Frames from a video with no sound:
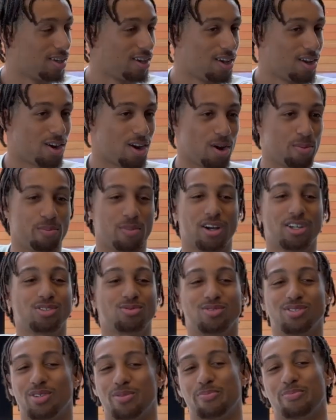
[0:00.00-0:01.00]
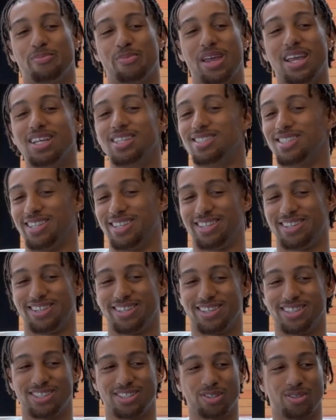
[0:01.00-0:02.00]
Our bus was amazing.
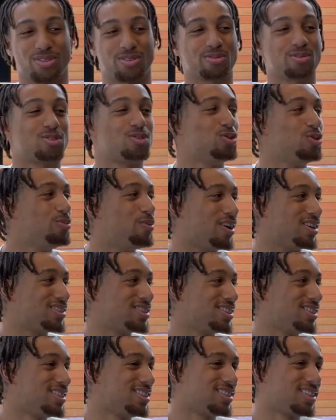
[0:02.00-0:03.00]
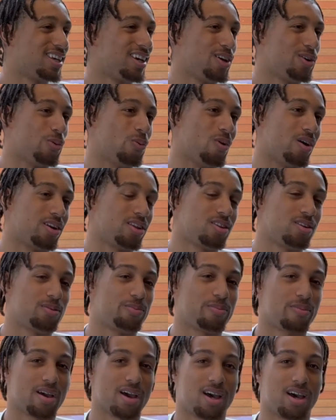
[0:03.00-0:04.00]
So there were two buses. One of them
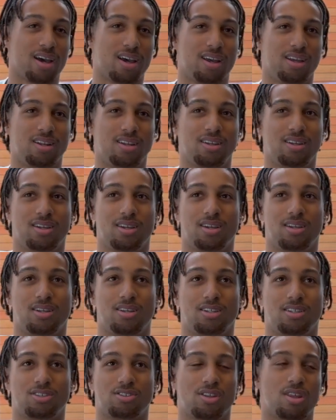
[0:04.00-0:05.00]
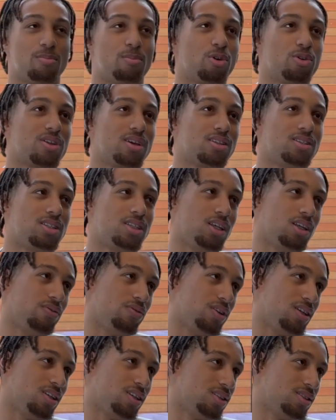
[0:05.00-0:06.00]
had, so they both had
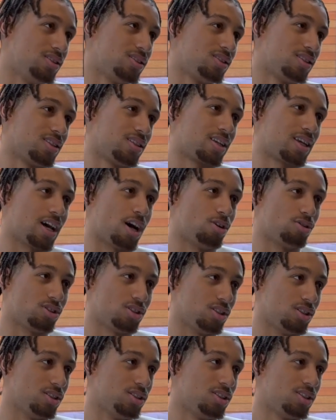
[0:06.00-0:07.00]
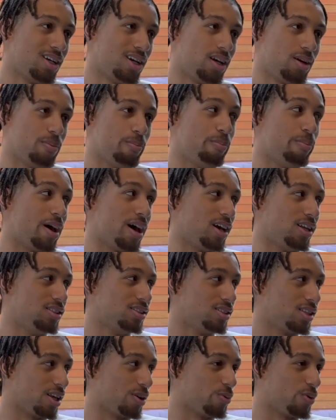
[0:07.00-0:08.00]
TVs, couches, beds.
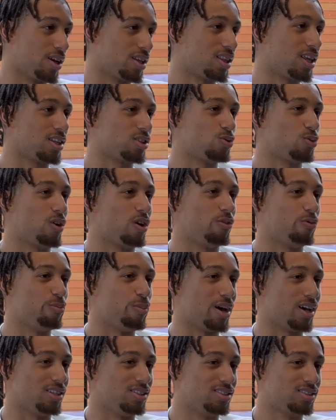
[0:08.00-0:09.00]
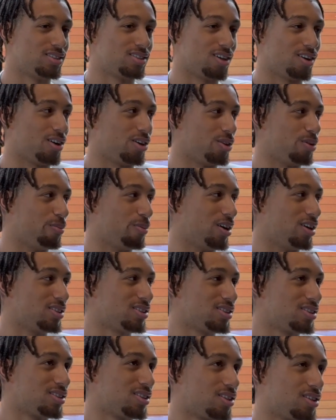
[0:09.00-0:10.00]
Like we had like 12 beds on the bus,
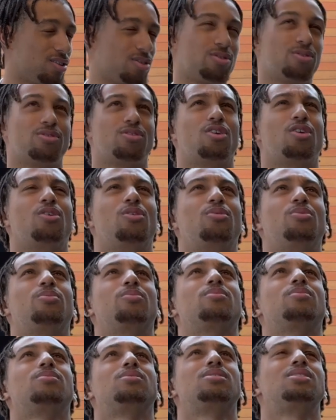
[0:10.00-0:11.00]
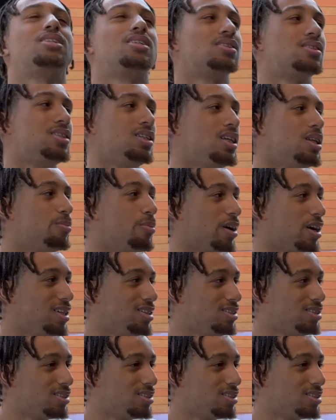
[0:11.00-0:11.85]
or no, 16 beds,